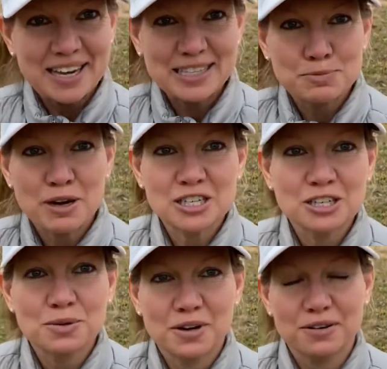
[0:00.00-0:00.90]

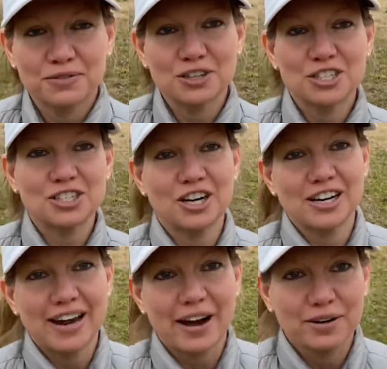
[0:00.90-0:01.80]
especially when I first
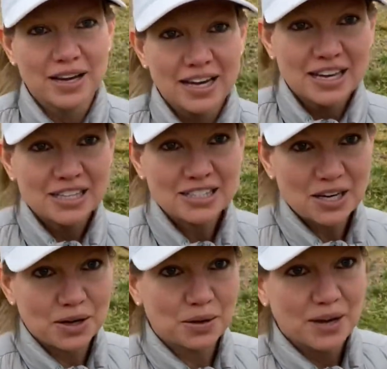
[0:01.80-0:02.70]
started out. So